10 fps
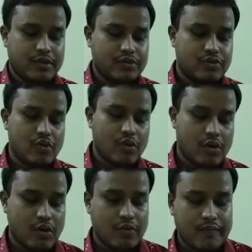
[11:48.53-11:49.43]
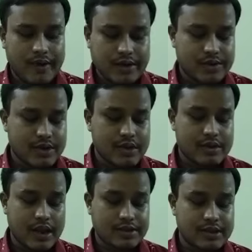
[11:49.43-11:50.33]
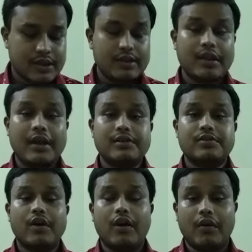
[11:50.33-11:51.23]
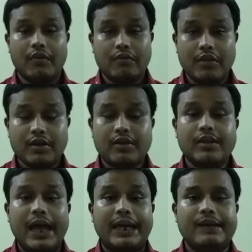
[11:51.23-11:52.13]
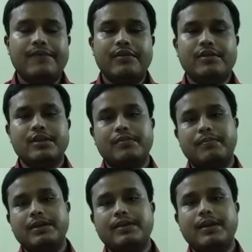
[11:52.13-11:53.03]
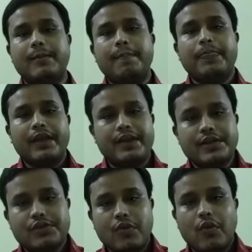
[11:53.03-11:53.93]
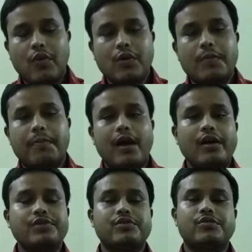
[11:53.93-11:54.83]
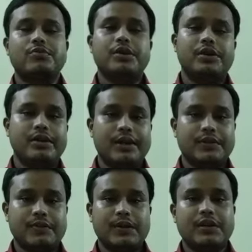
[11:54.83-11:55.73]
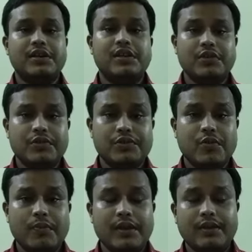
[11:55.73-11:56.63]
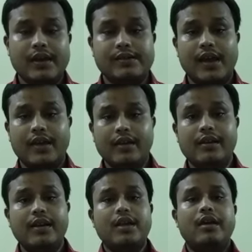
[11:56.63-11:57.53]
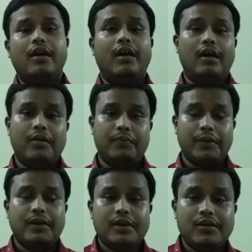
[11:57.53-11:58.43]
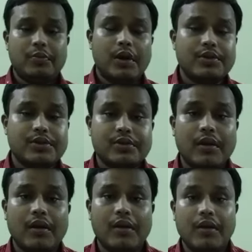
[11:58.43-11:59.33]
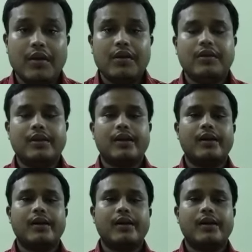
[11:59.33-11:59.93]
So what she is asking that whether the elephant is missing his old past sweet days when it used to be in the jungle, when it was in the